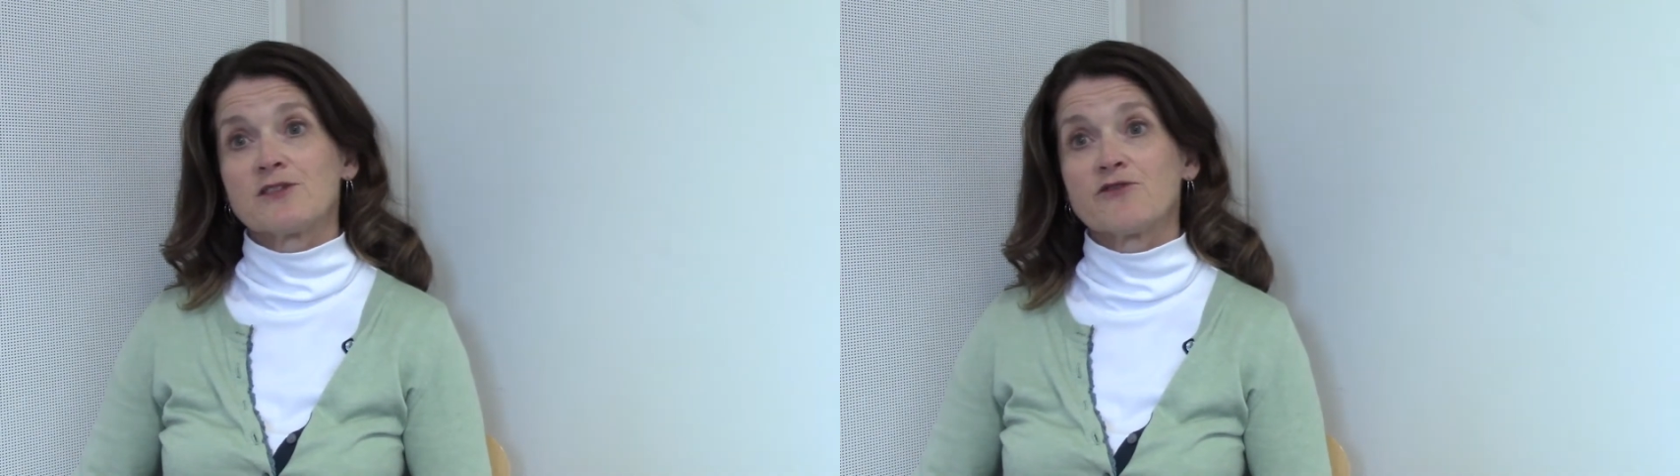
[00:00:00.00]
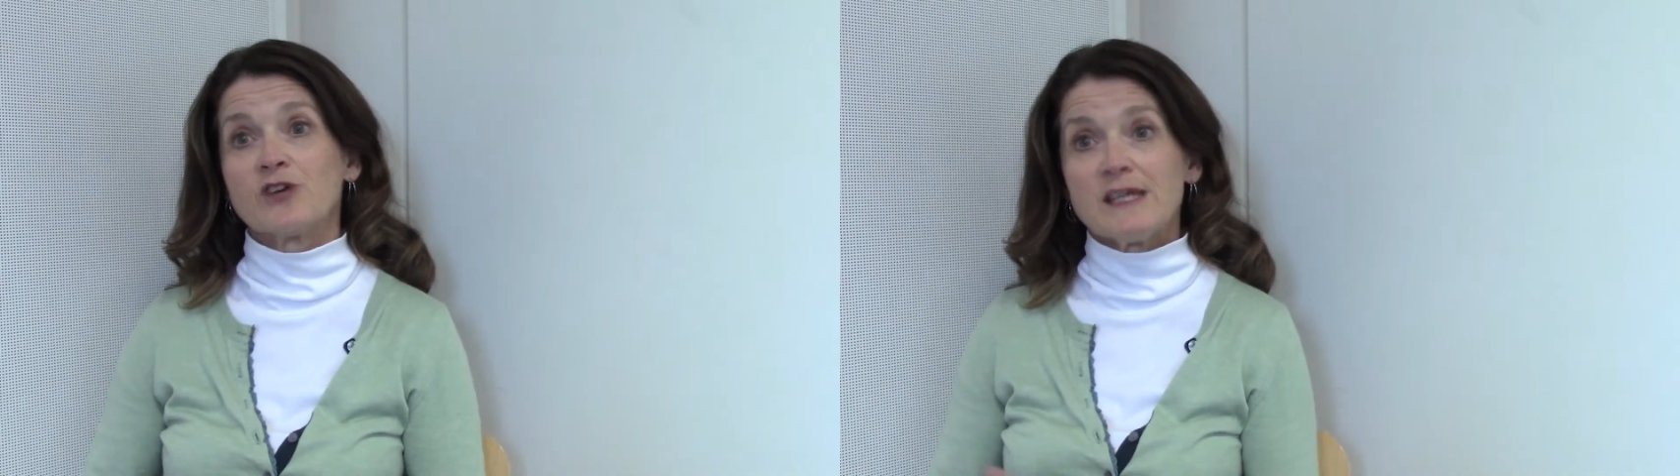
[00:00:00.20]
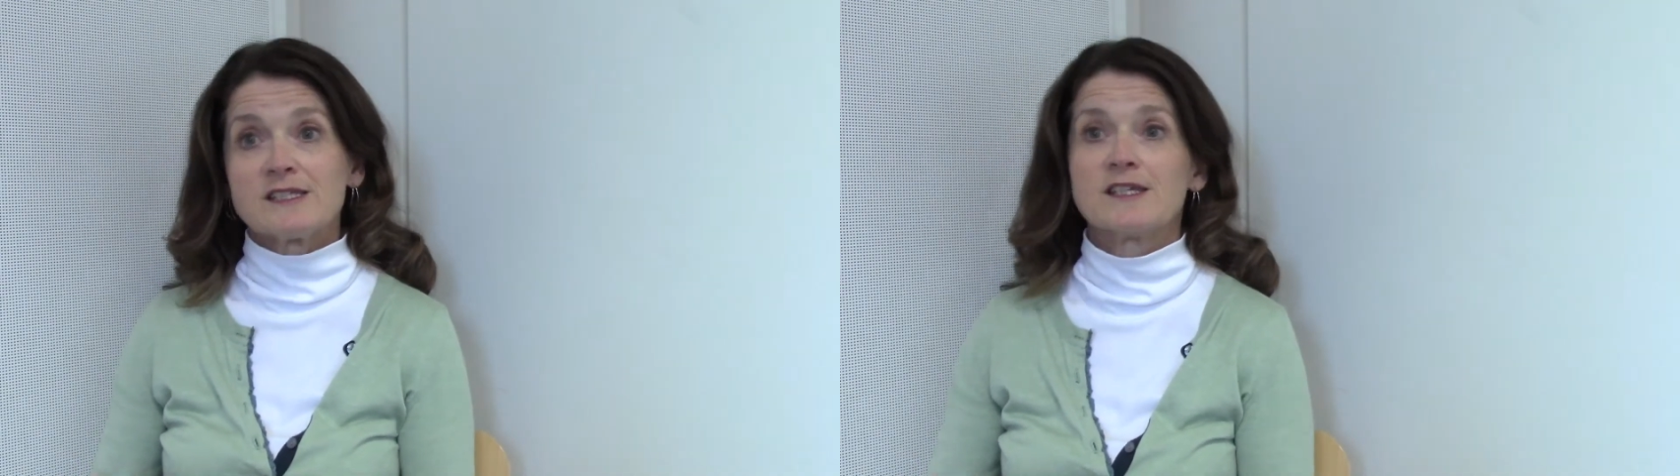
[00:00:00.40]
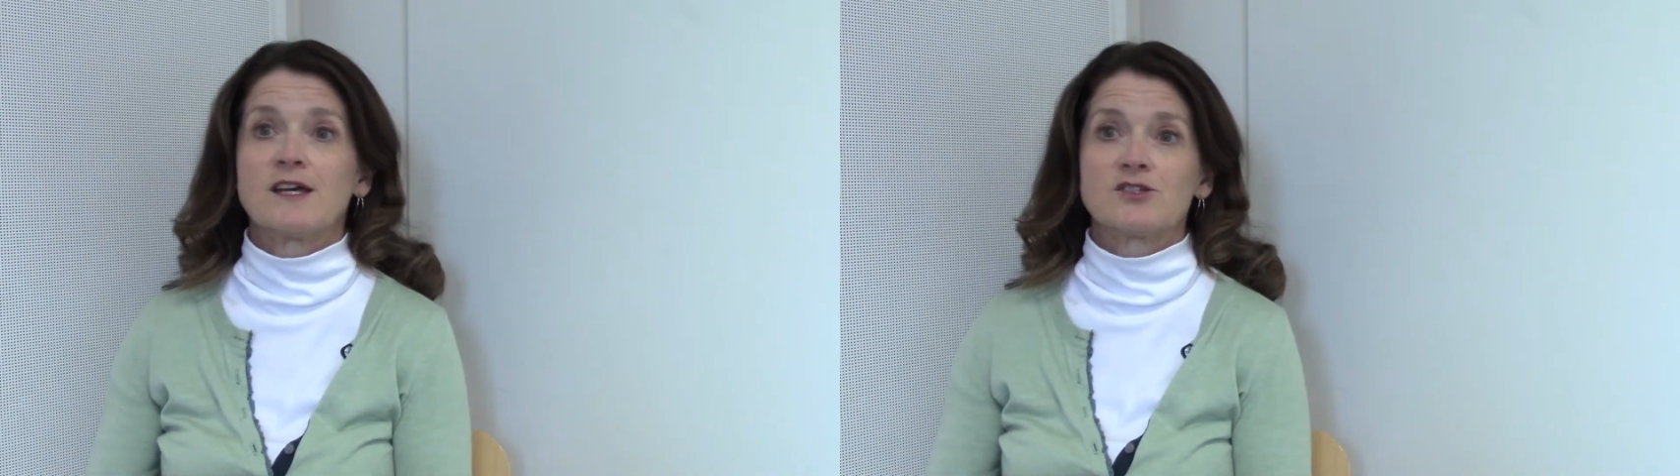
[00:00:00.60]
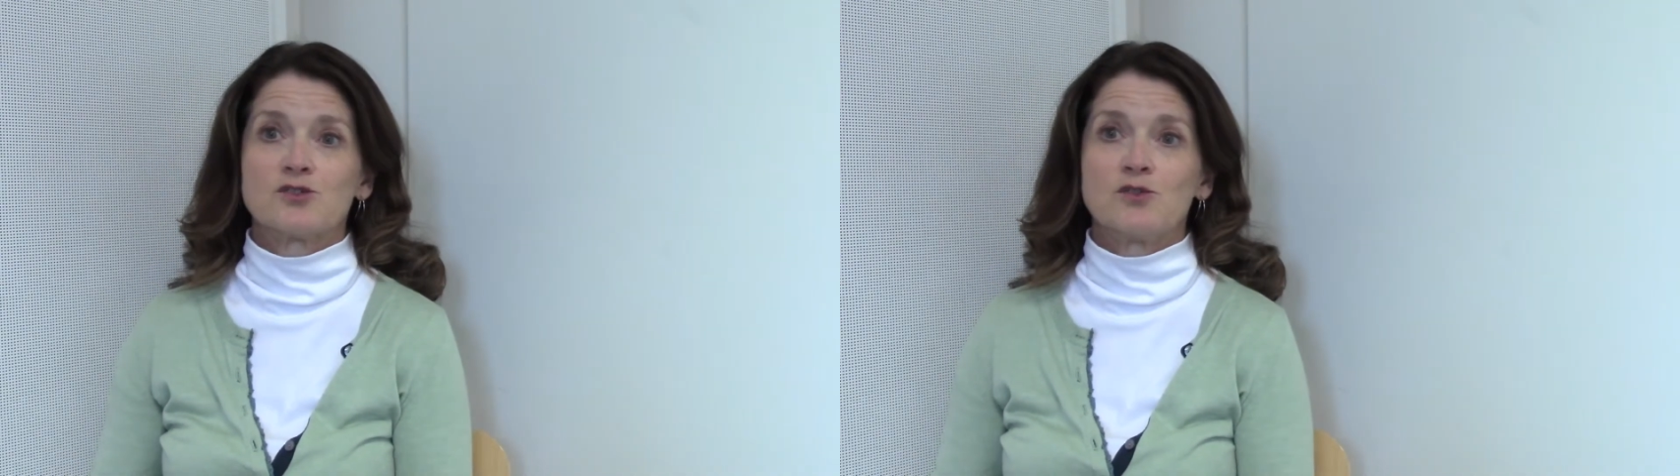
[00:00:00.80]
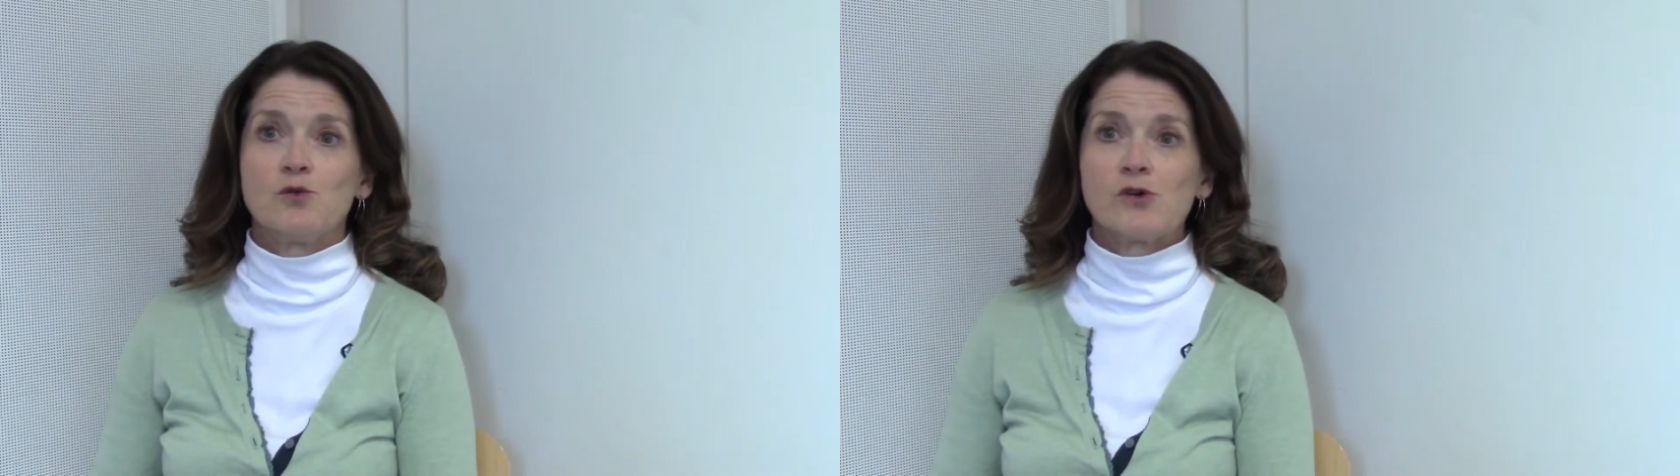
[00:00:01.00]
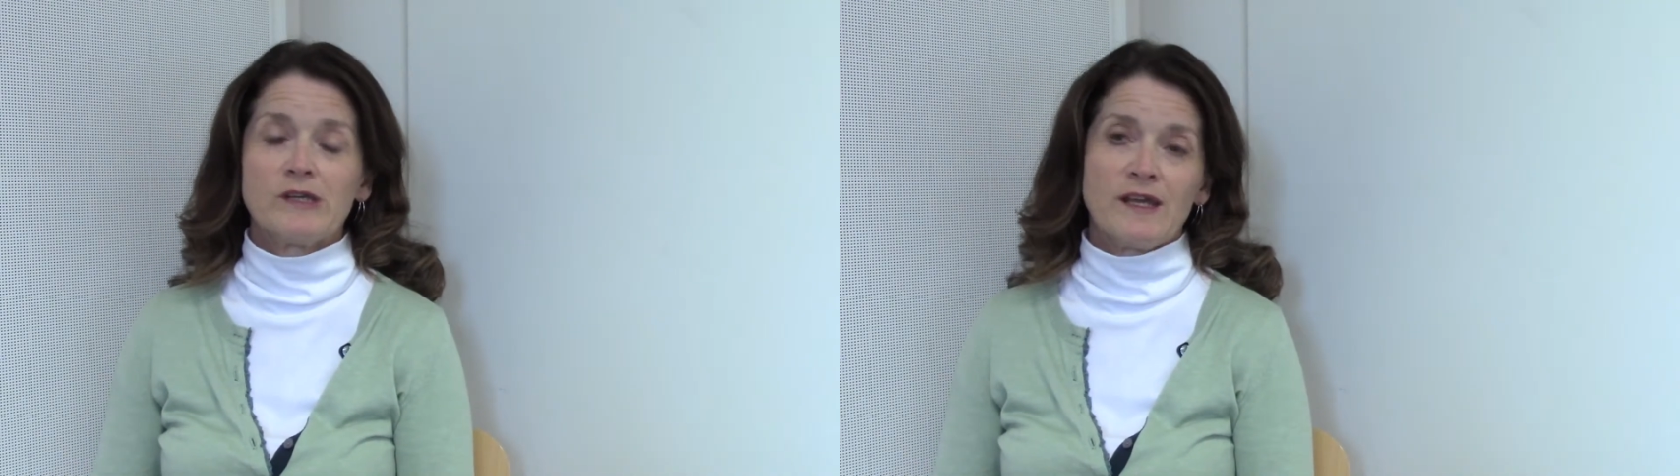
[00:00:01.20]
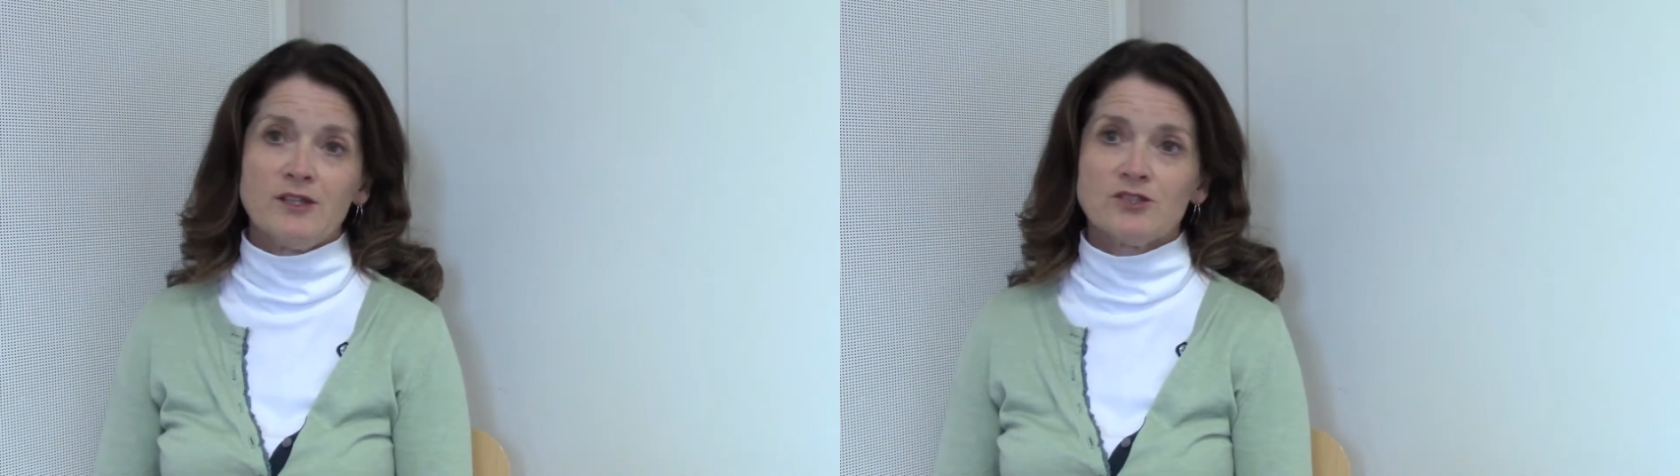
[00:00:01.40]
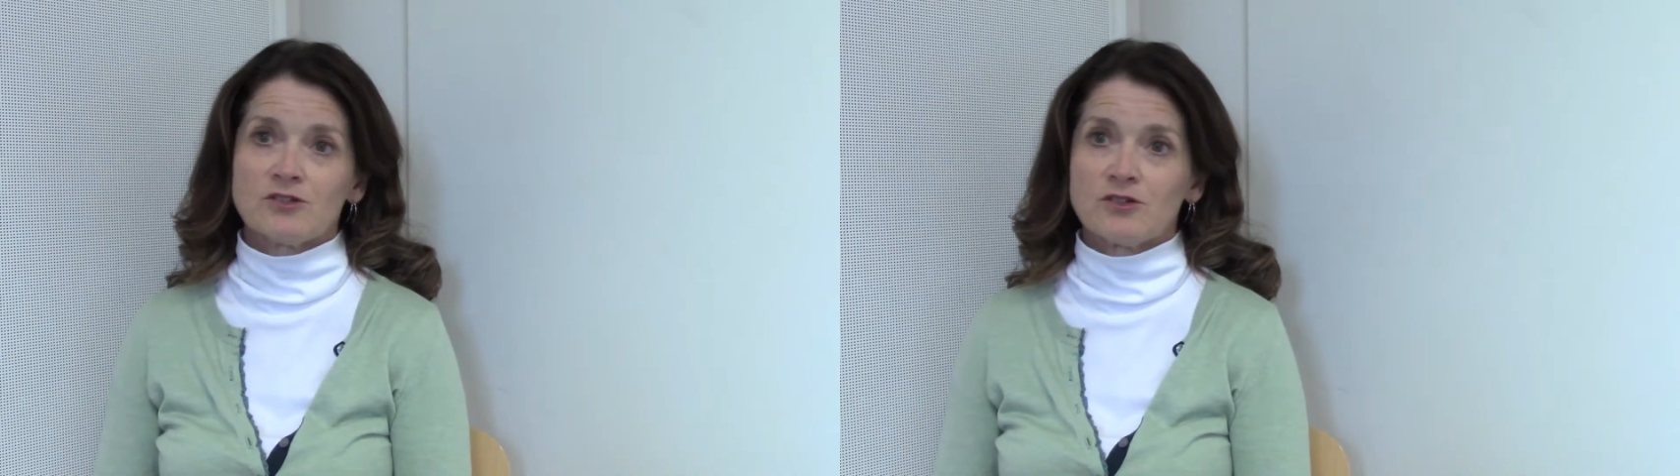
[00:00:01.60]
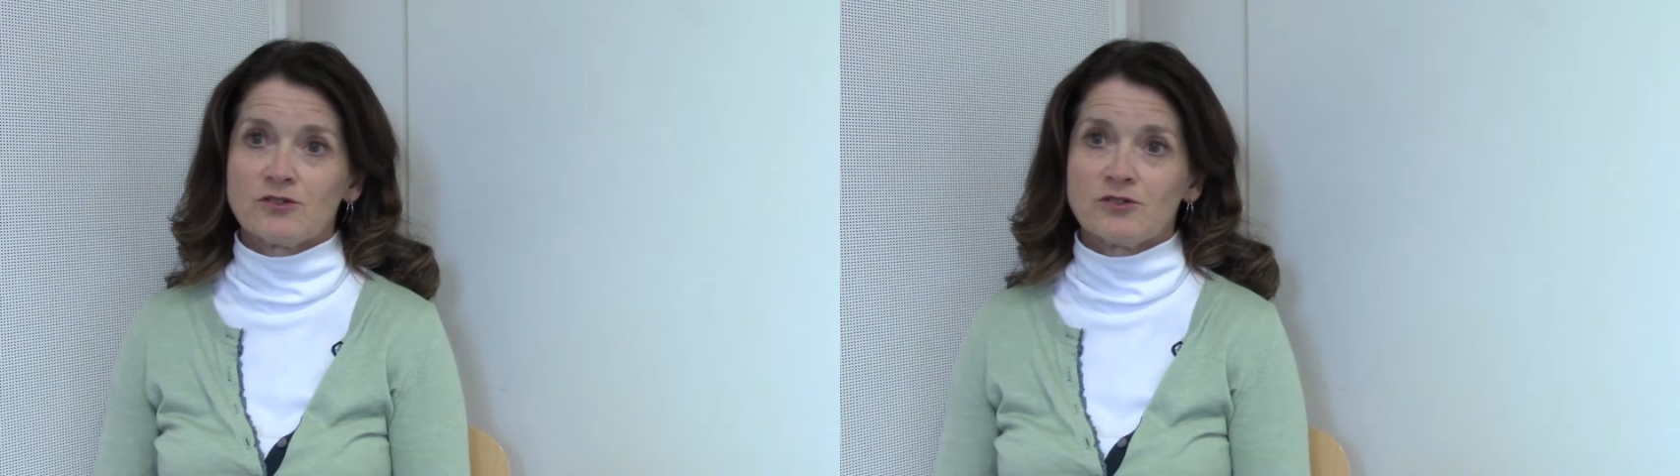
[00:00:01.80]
for international coordination